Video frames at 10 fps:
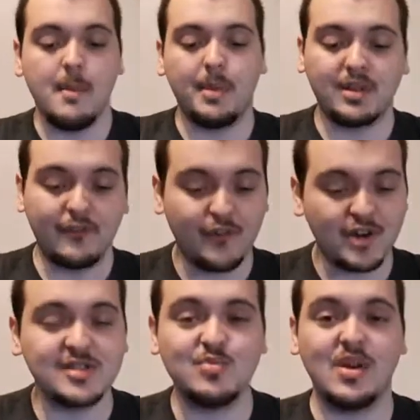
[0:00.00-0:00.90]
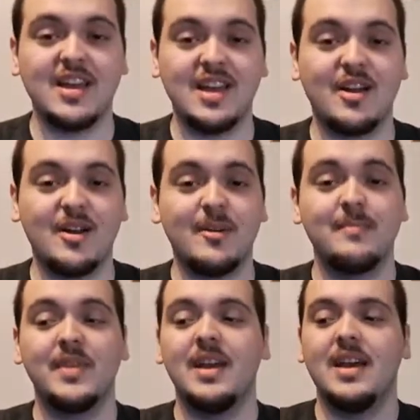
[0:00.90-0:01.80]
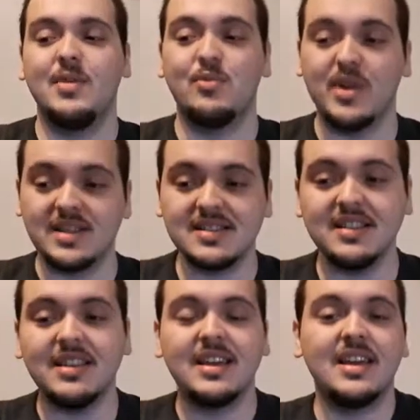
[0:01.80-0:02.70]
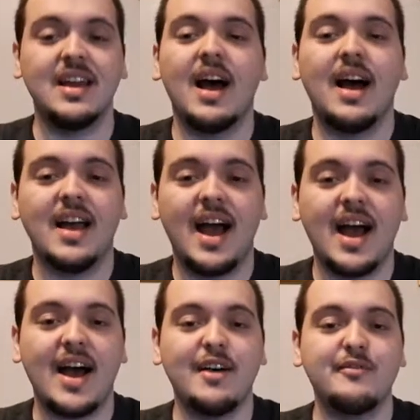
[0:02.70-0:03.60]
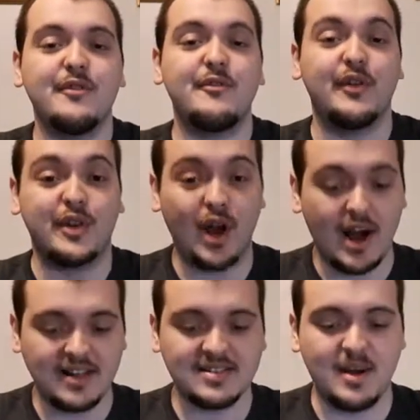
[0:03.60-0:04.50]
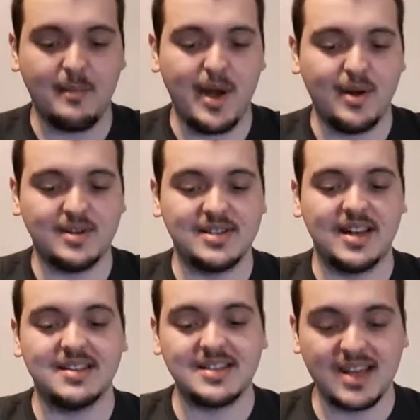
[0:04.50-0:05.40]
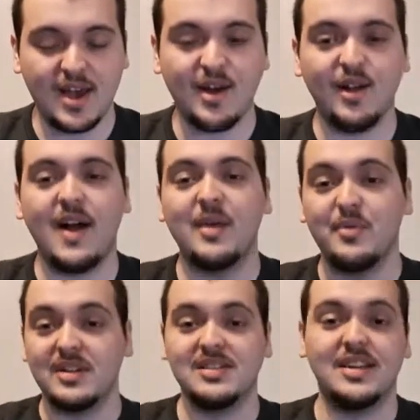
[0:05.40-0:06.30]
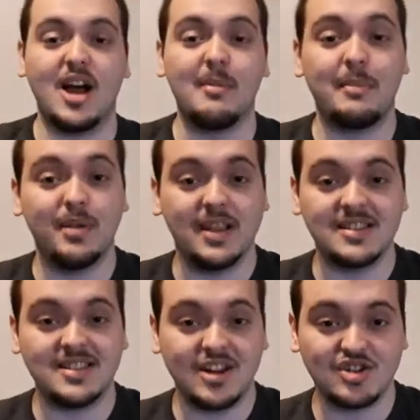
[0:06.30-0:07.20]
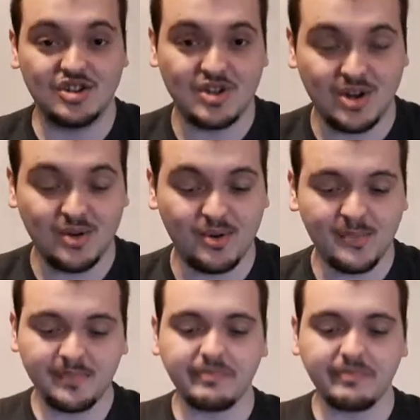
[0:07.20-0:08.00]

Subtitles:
But the first one here, recently I have forgot about until I recently got my PlayStation 2,